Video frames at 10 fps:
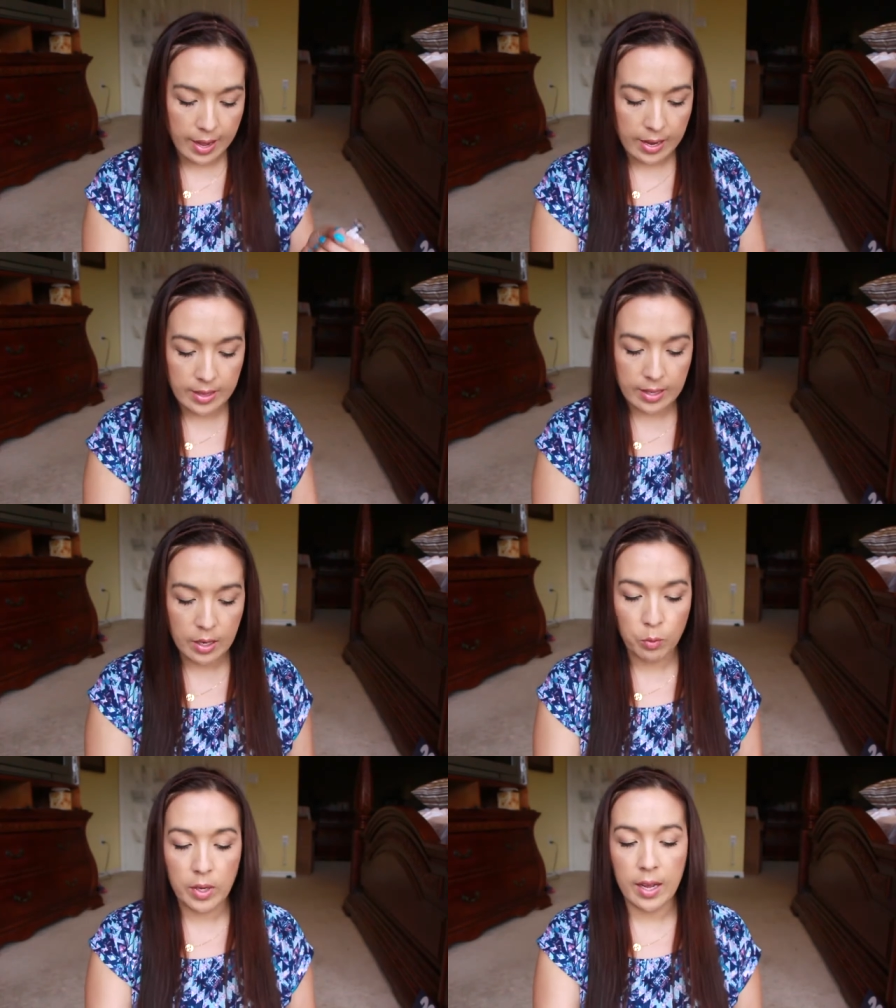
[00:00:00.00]
And
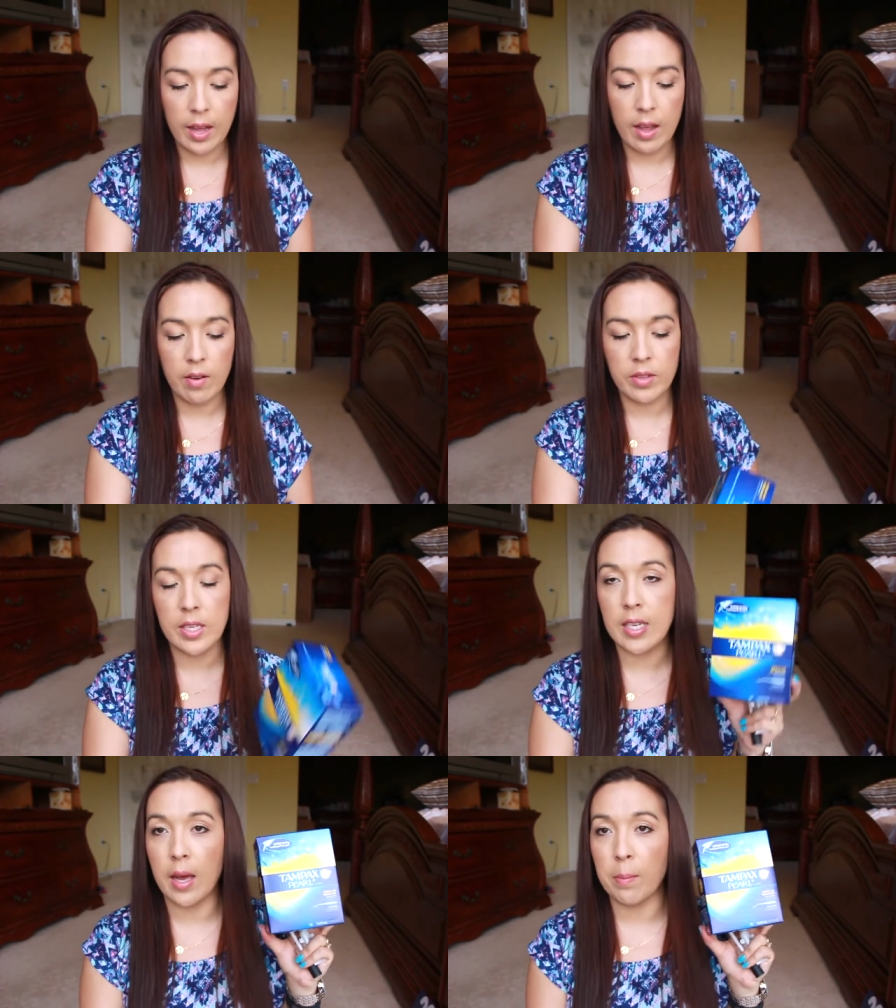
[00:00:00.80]
then we have the
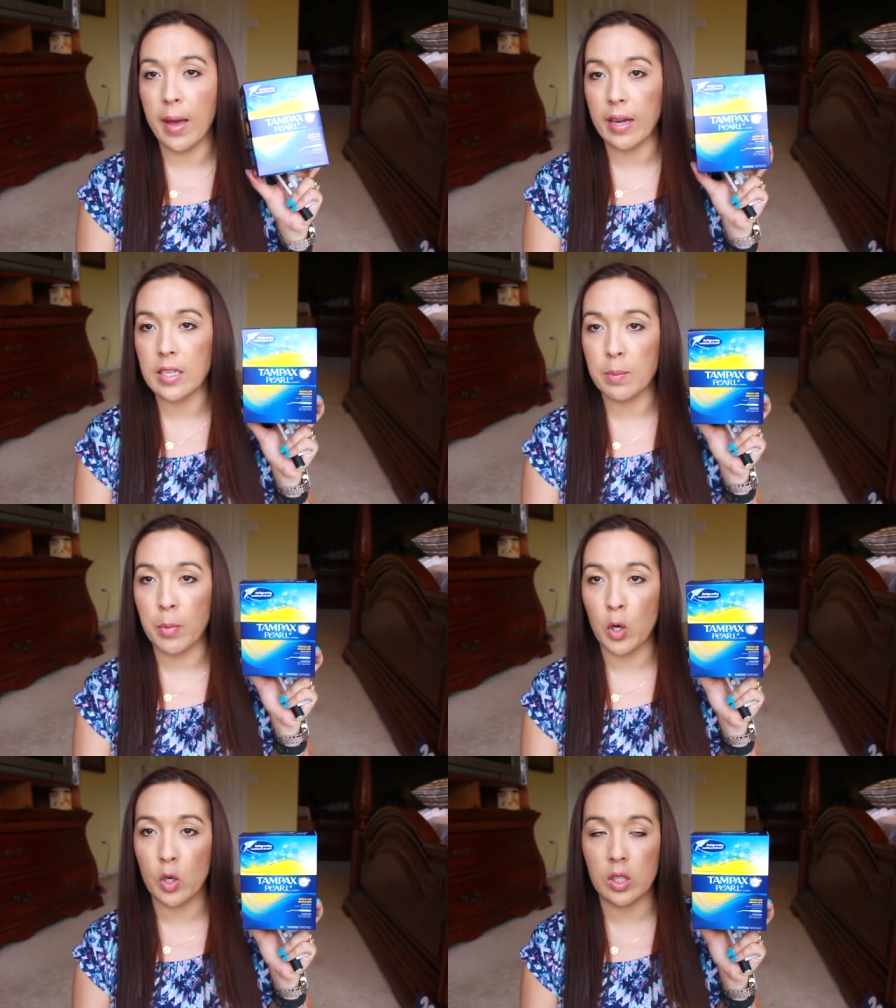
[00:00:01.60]
Tampax
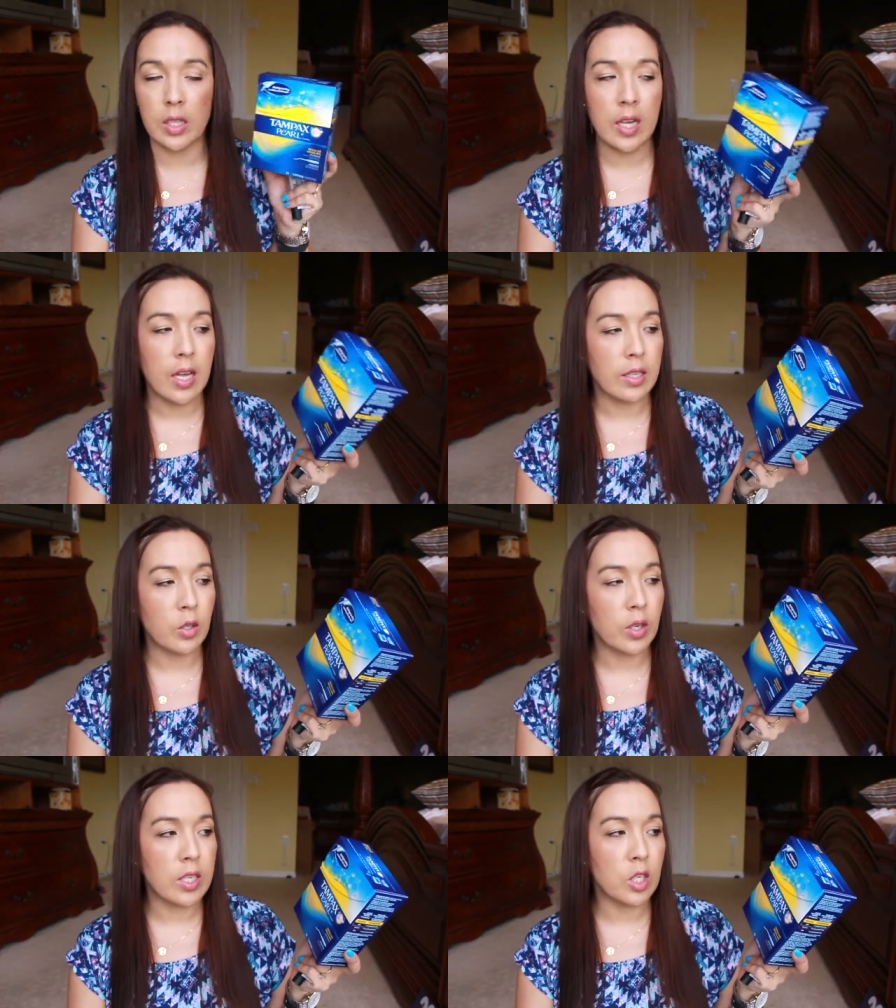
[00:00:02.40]
Pearl.
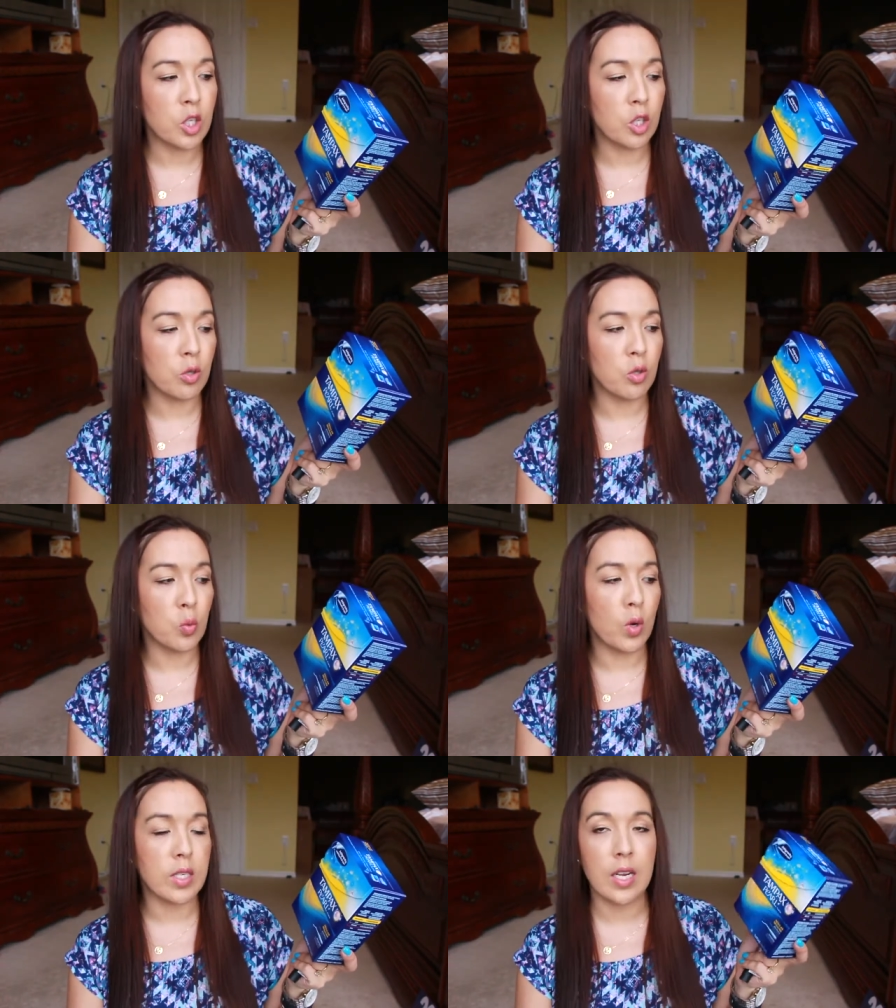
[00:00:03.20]
You get to
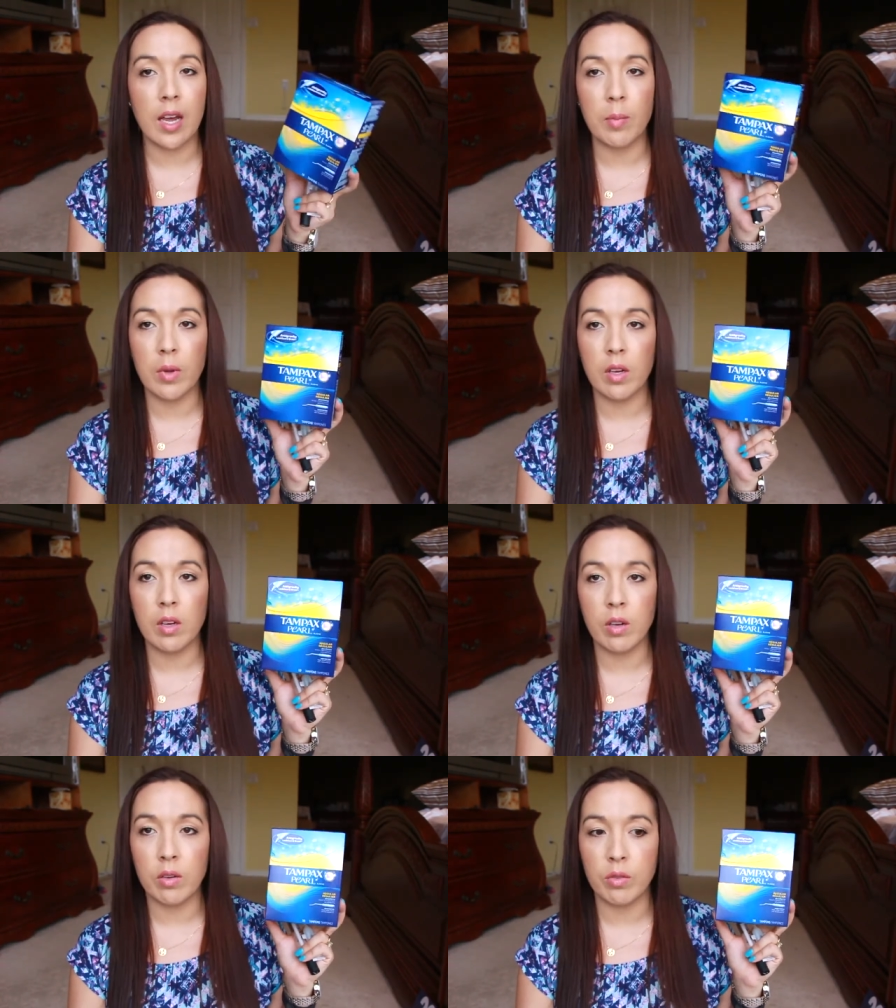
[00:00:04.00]
choose what type
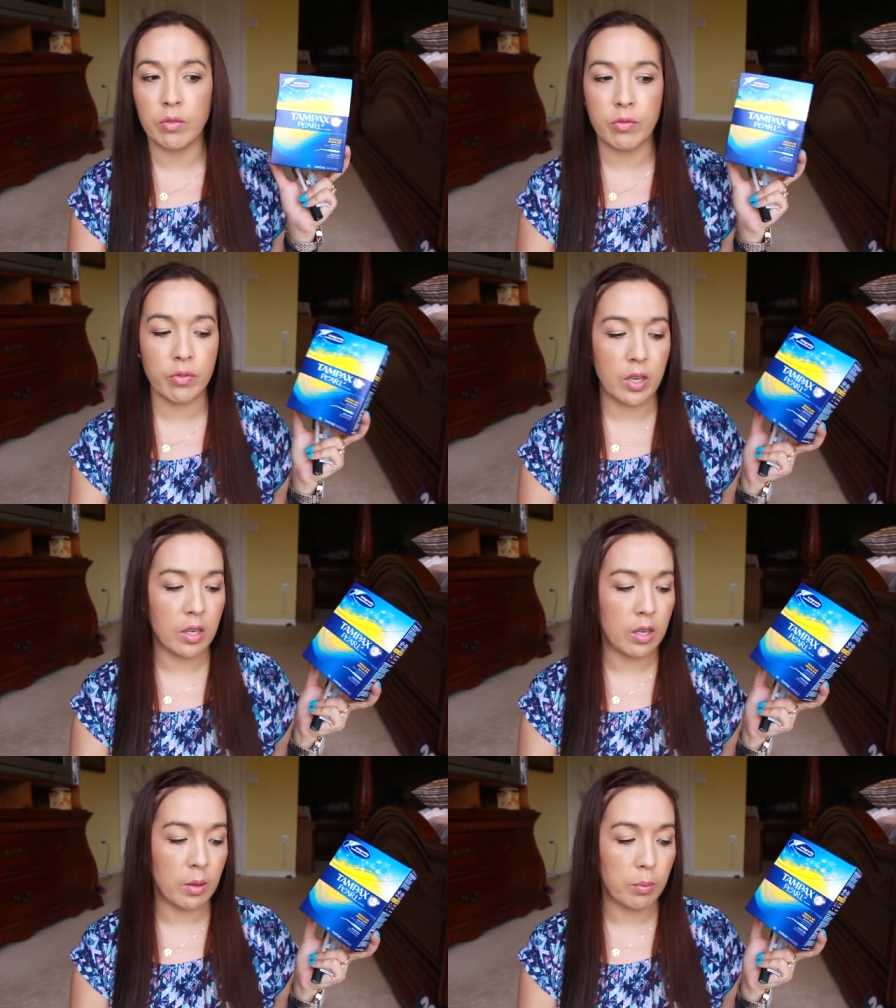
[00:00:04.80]
of
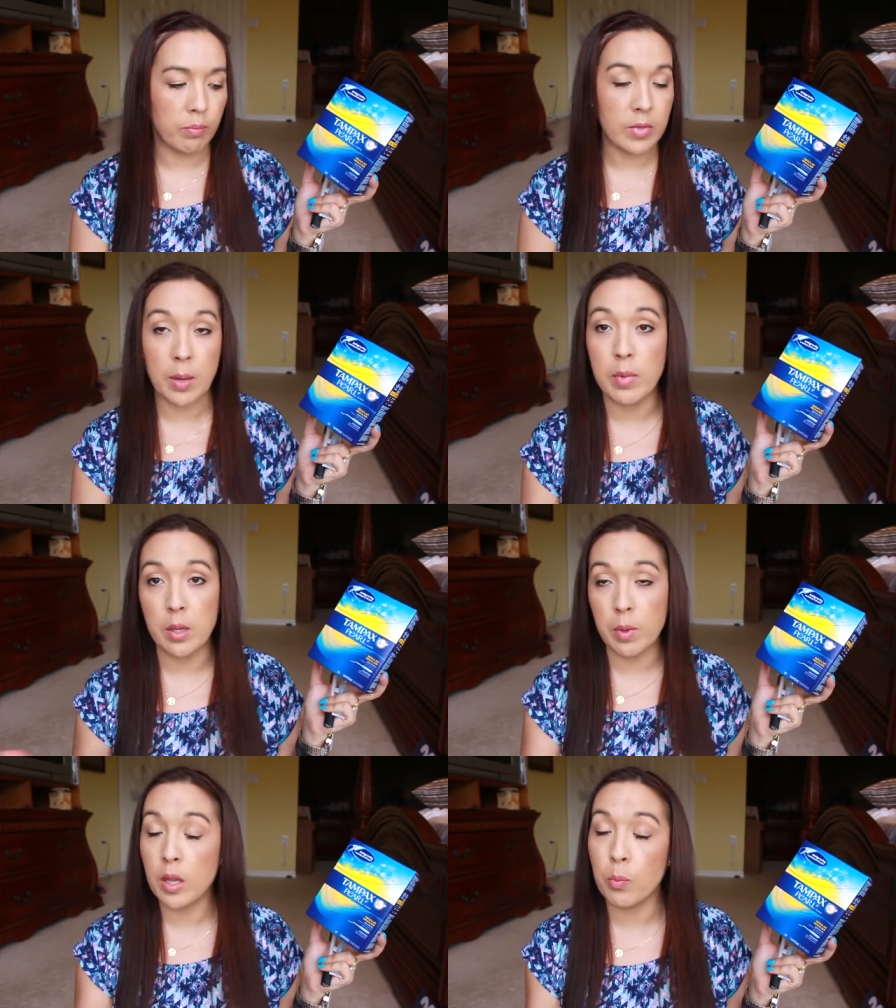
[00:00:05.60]
um, time of
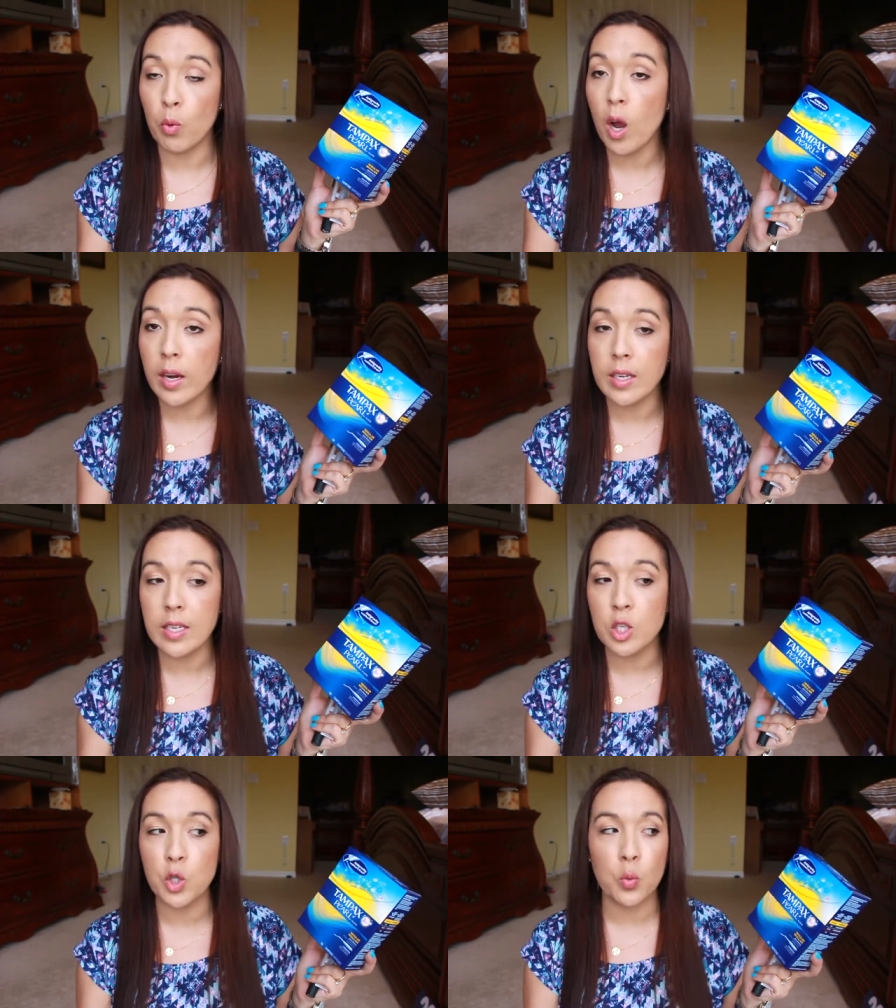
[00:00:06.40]
the month products
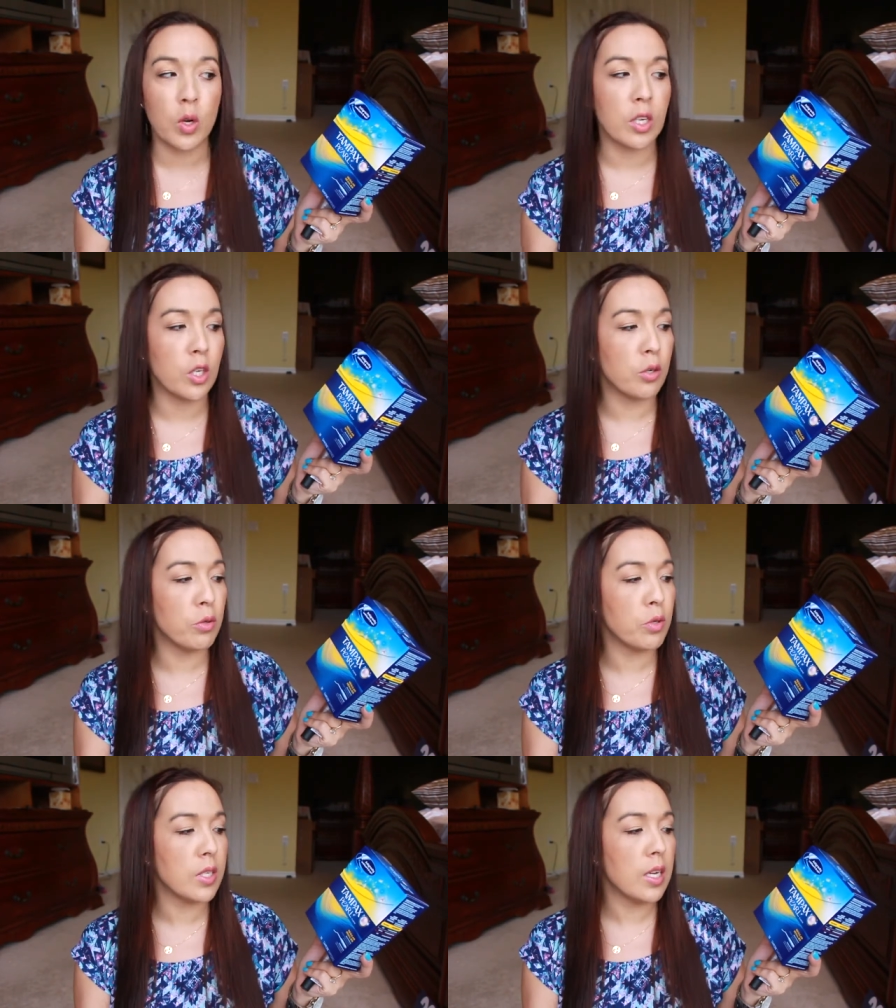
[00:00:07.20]
that you want to
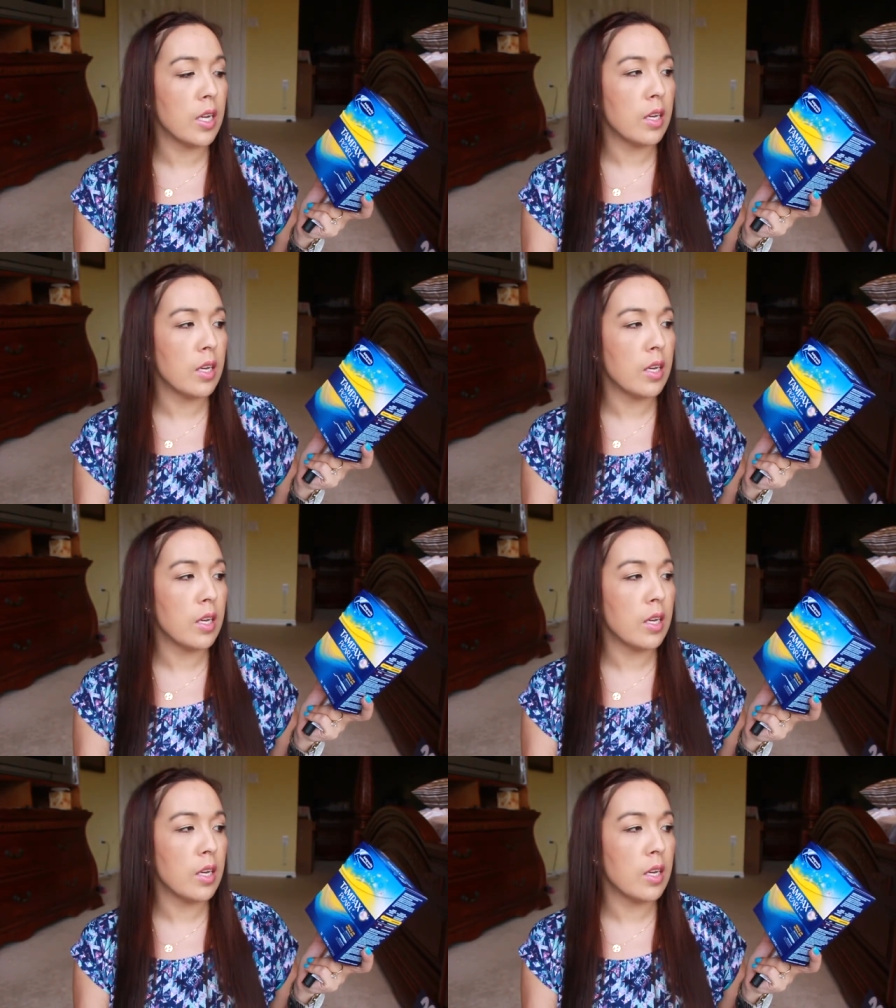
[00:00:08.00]
use.